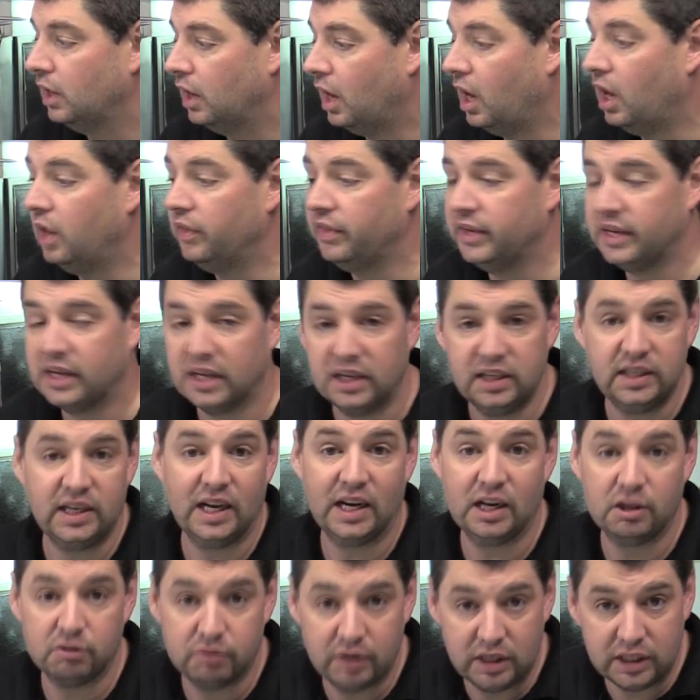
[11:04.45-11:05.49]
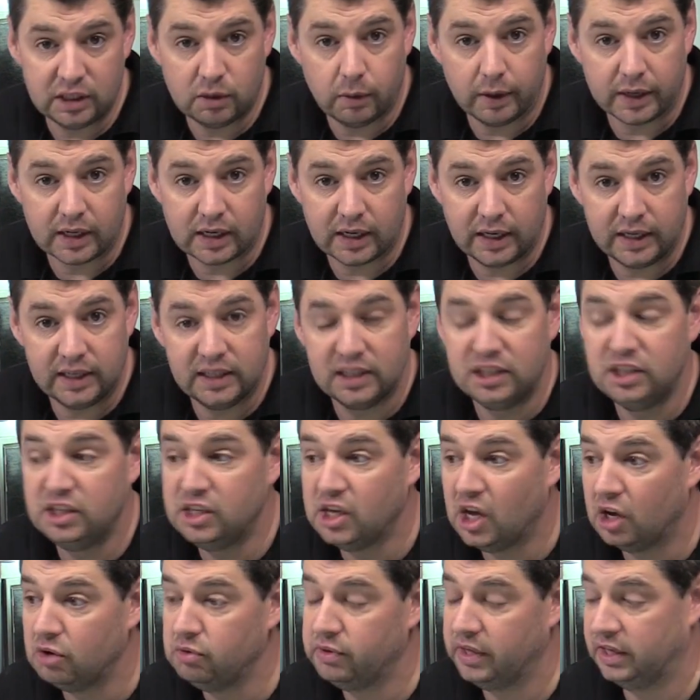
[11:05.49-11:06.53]
Are they going to yellow really quickly?
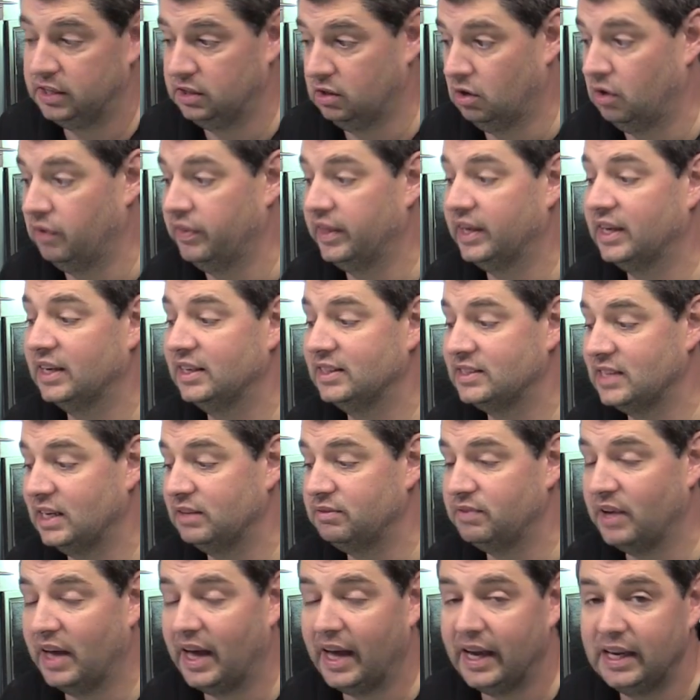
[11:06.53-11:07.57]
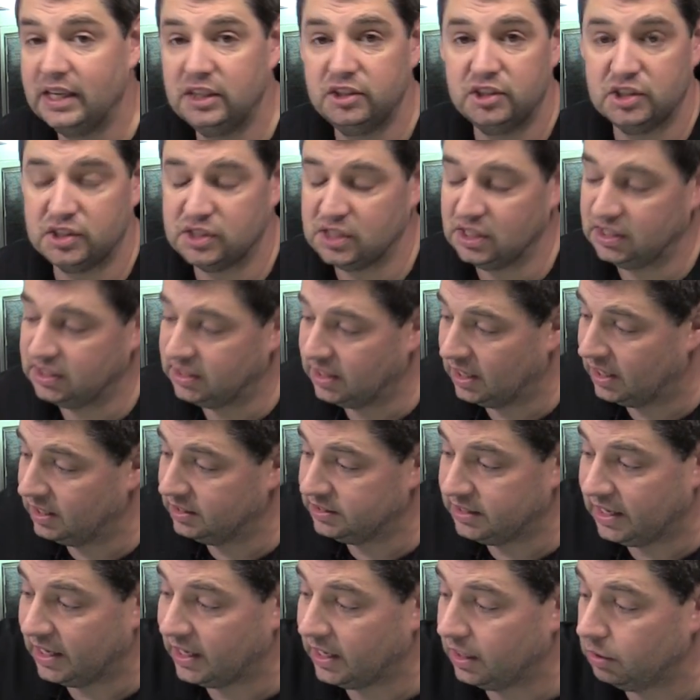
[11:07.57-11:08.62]
No, they're not. They're going to take for ages to
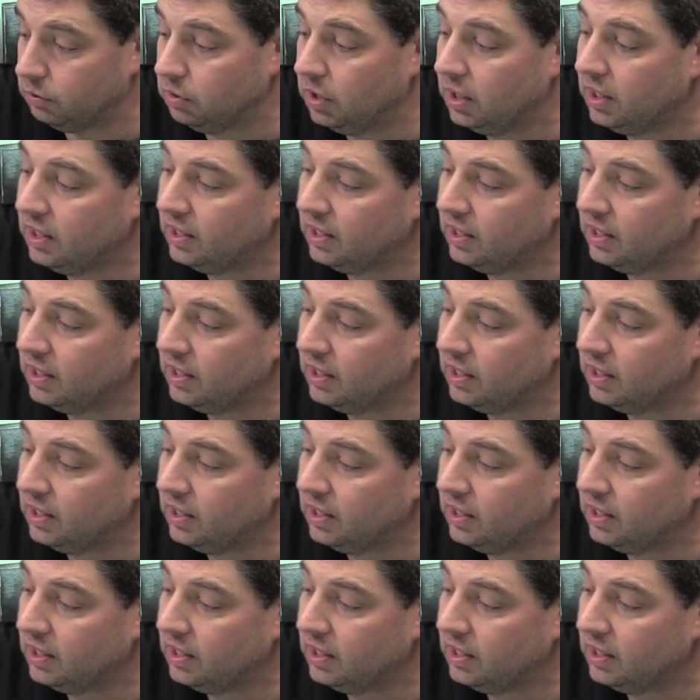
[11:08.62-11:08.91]
yellow.